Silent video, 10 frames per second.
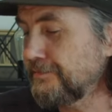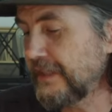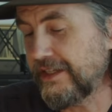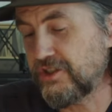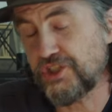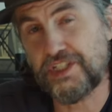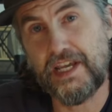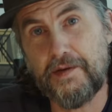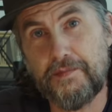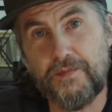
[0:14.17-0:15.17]
it just
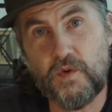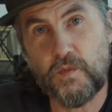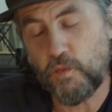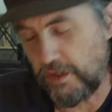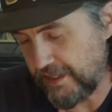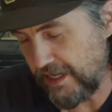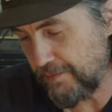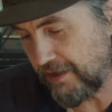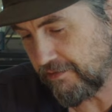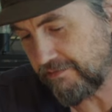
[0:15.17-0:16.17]
came, well, it came
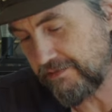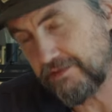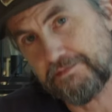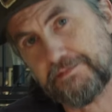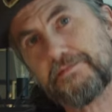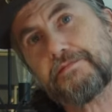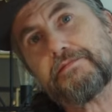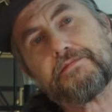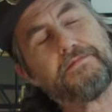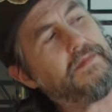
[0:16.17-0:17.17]
in
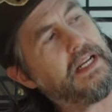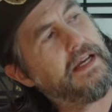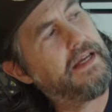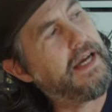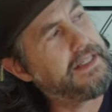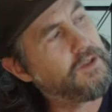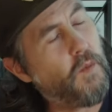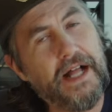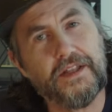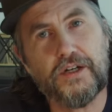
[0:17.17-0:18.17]
a little
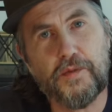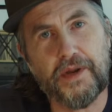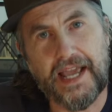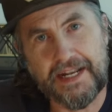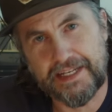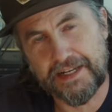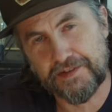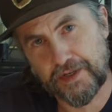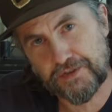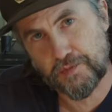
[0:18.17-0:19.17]
while ago, but I had to get
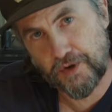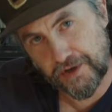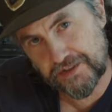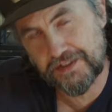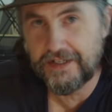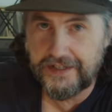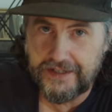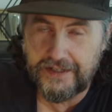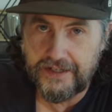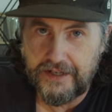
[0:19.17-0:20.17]
some extra parts
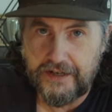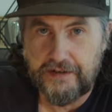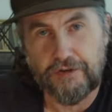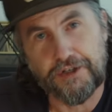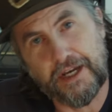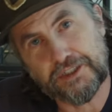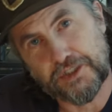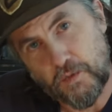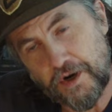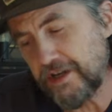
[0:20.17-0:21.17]
for it to actually
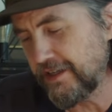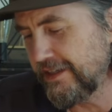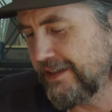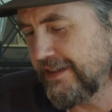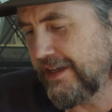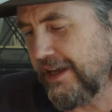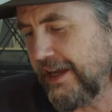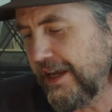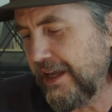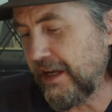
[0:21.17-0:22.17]
work.
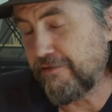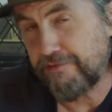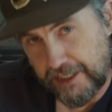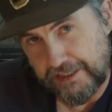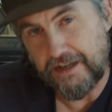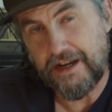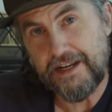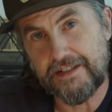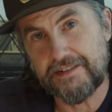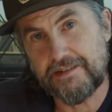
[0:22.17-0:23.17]
And I finally got
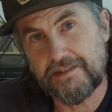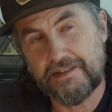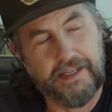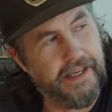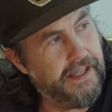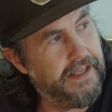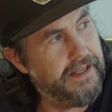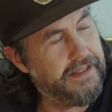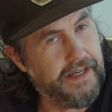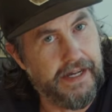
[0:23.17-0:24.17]
it,
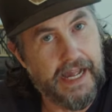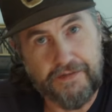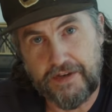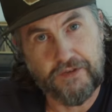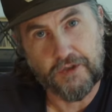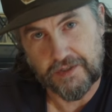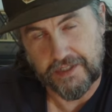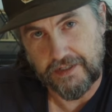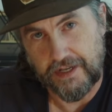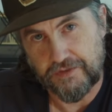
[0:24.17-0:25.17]
and I haven't even used
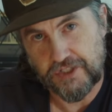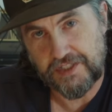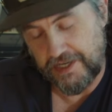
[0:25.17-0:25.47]
it. I've just set